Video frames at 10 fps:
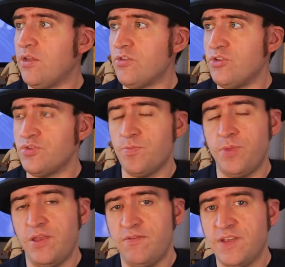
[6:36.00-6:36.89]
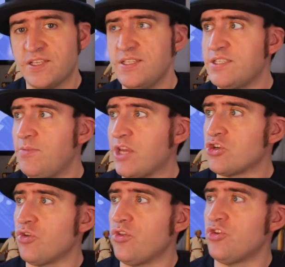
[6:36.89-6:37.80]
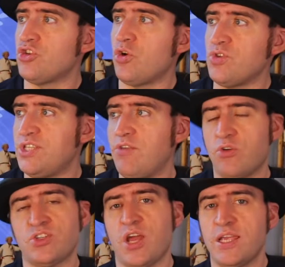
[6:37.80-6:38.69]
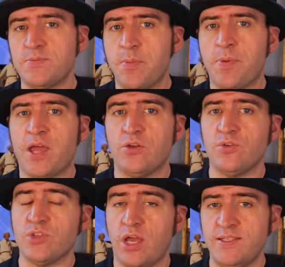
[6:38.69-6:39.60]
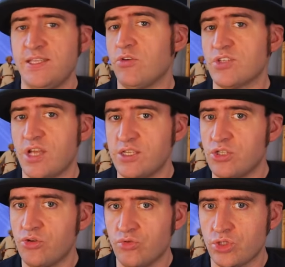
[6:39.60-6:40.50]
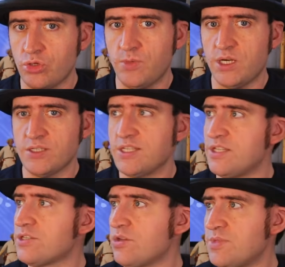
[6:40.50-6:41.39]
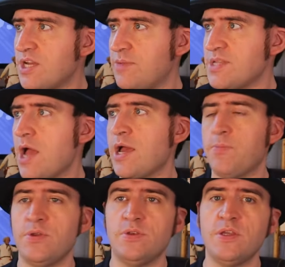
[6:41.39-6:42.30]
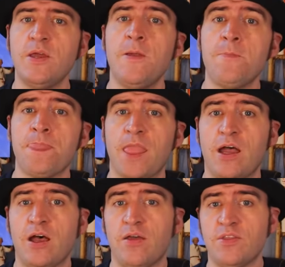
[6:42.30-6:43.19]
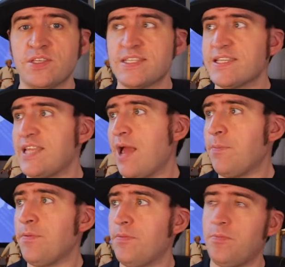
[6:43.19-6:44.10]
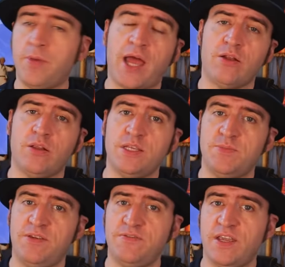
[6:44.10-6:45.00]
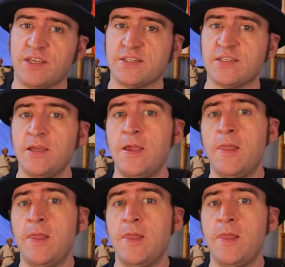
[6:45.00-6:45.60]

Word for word: There's been fixes to make sure that there's no zero size panels and zero size toolbars. This sometimes happened. The snap panel has been fixed.